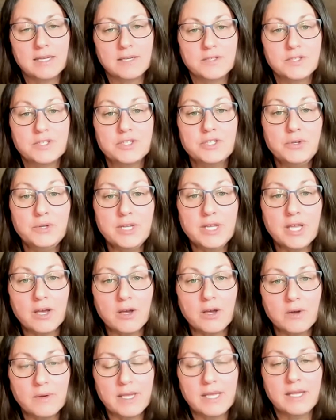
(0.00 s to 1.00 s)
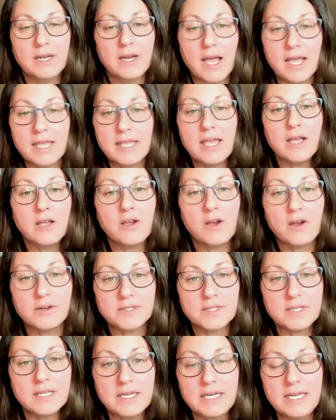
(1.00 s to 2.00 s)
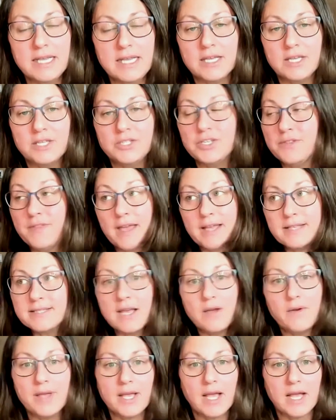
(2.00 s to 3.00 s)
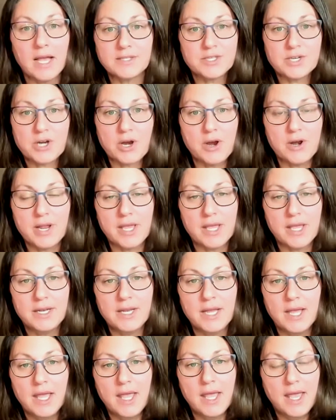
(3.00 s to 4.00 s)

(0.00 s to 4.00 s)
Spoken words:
studio in Iyengar's lineage. And that's how I got started.